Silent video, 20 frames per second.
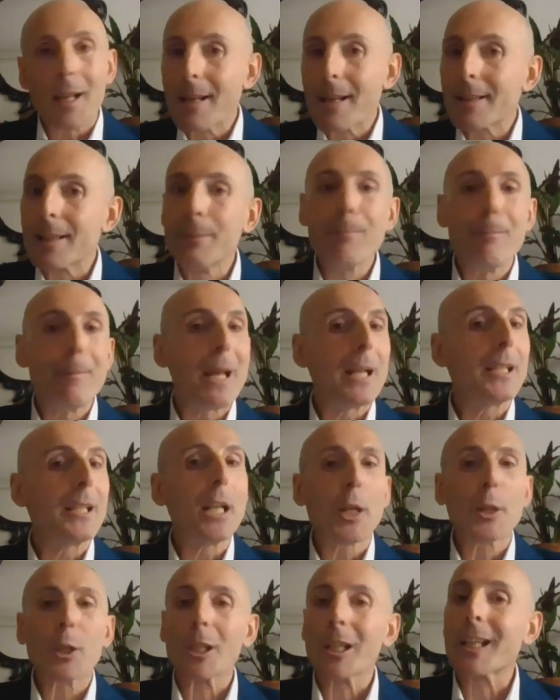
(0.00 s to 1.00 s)
as in
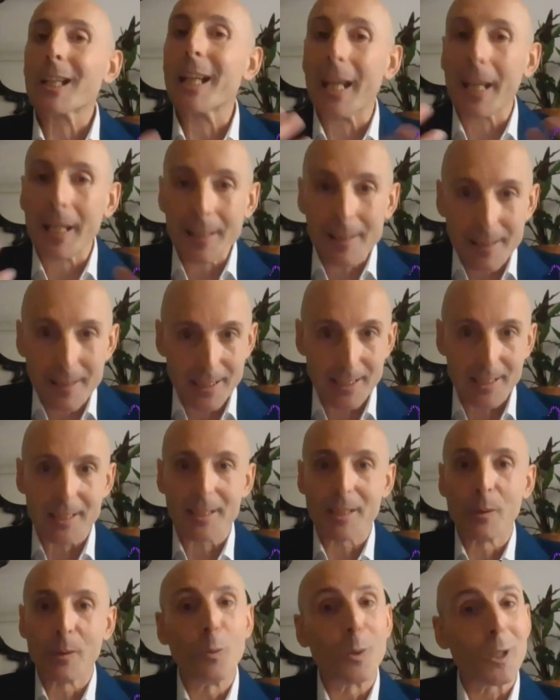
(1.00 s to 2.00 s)
many other
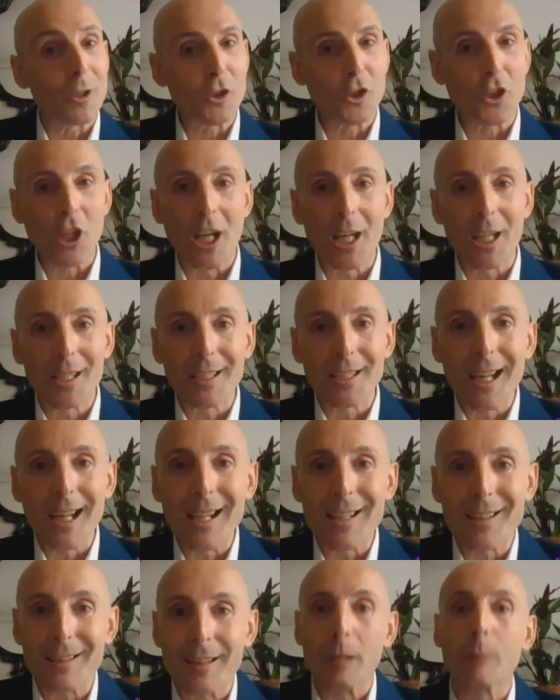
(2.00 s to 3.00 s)
cases where China
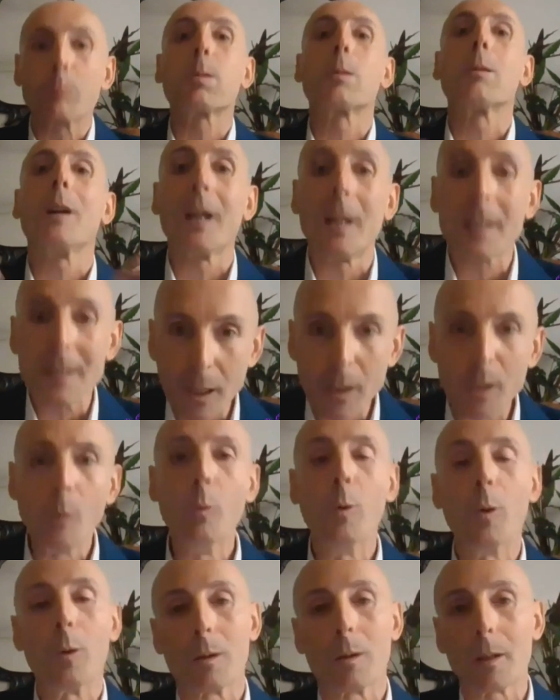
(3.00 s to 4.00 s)
has surprised
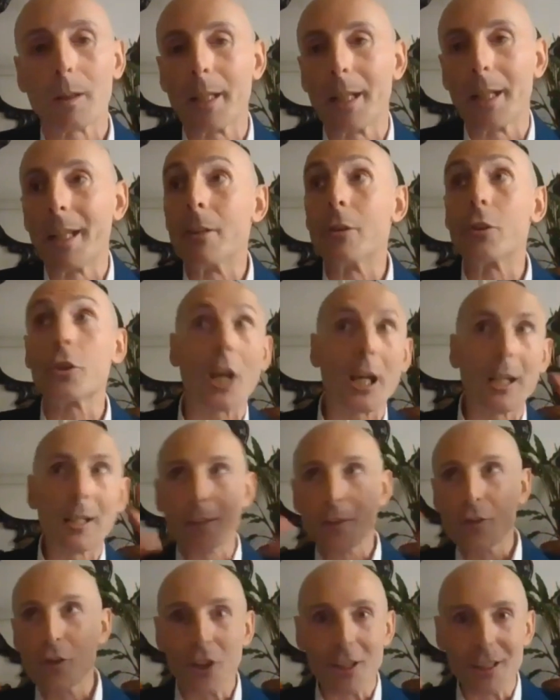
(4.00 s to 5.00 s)
the world and
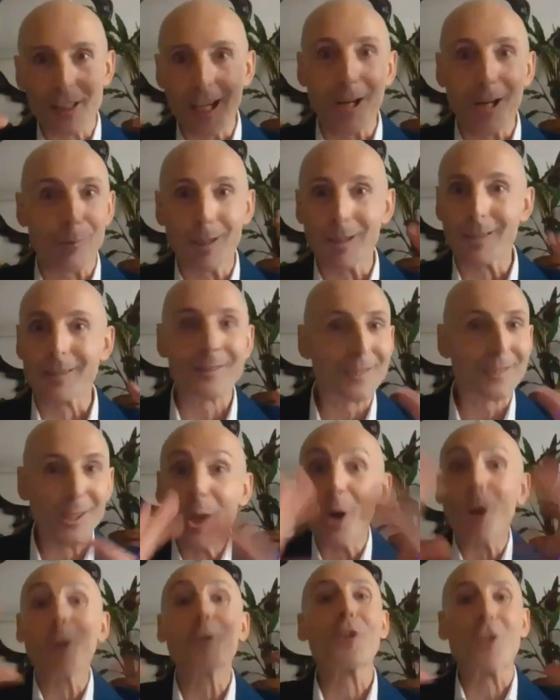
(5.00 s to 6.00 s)
challenges our
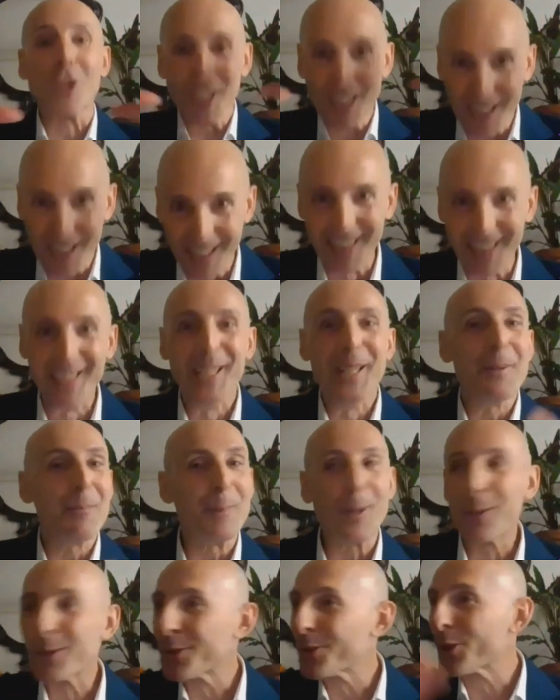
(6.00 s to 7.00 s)
logic,
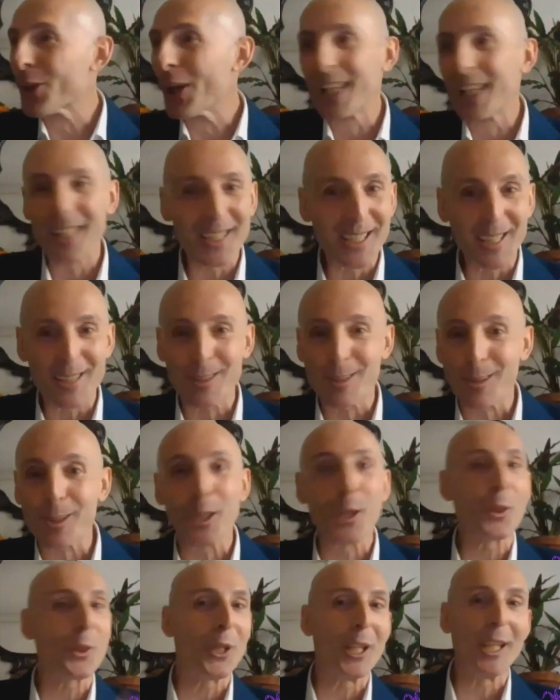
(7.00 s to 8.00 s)
right, because China does
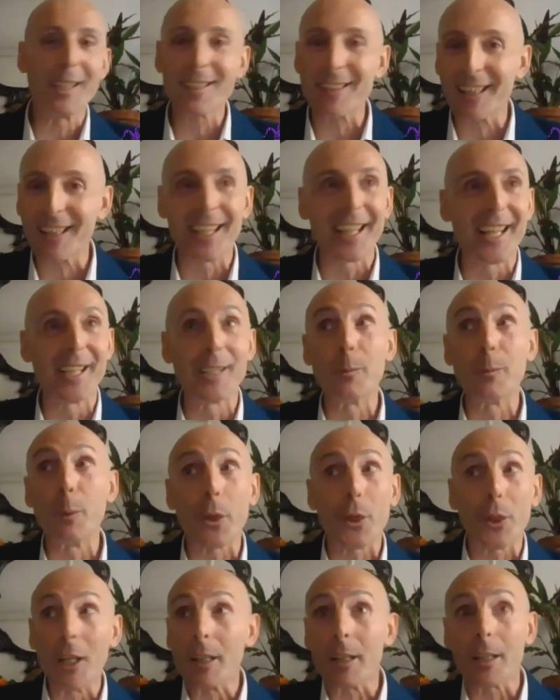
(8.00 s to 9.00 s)
certain things and
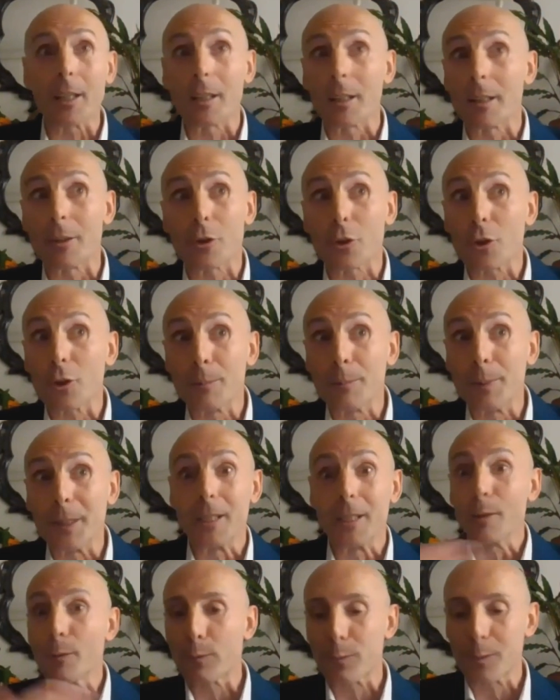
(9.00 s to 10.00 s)
we think it should
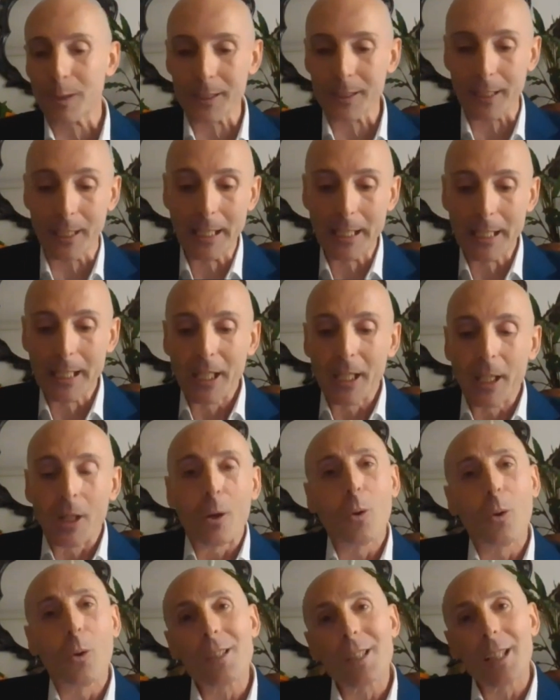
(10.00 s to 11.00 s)
be different,
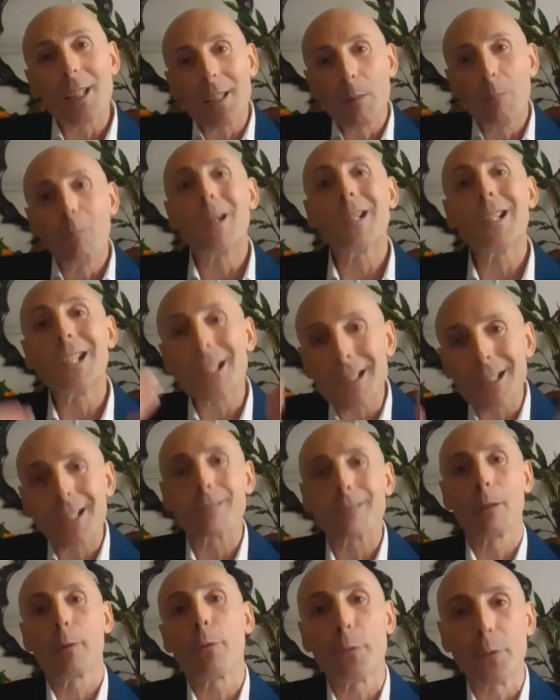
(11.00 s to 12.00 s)
also in the
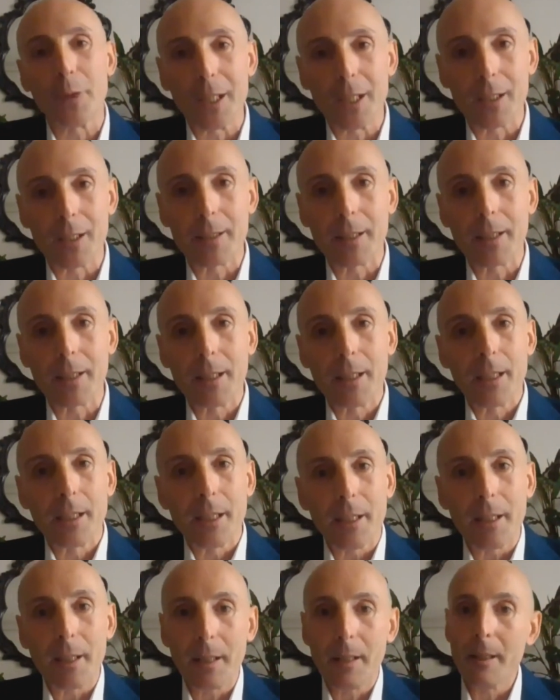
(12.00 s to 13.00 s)
monetary field
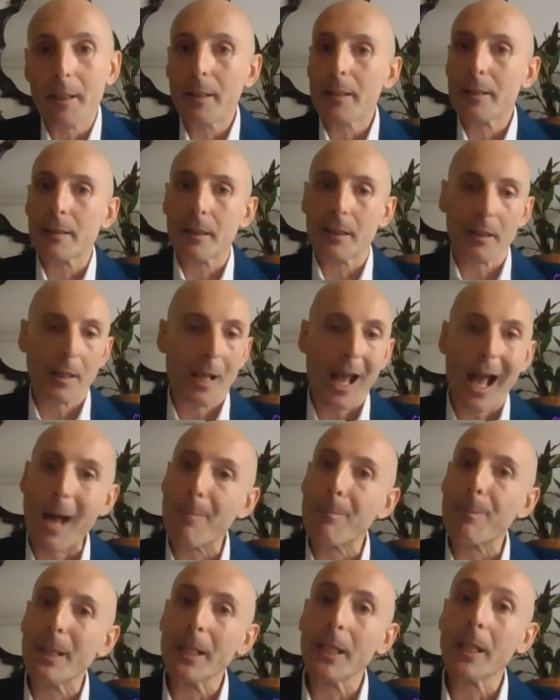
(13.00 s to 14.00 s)
is
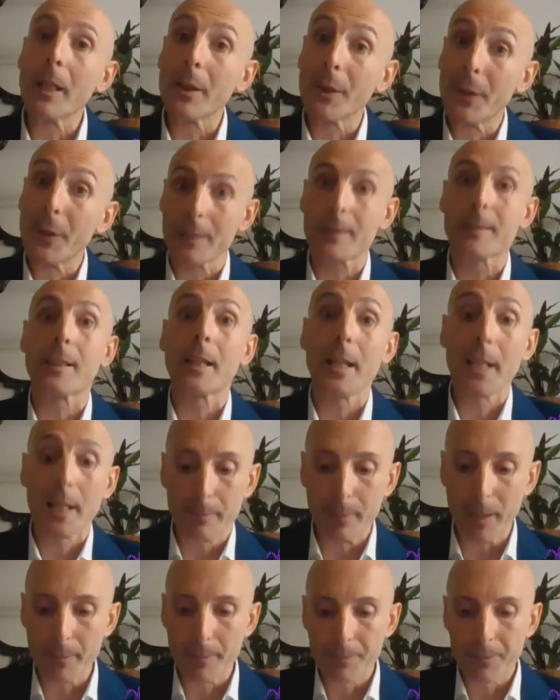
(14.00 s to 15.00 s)
happening the
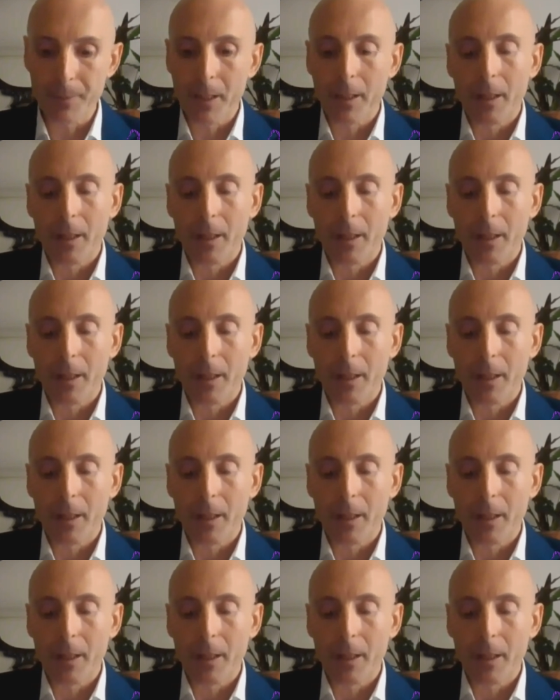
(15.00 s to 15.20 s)
same.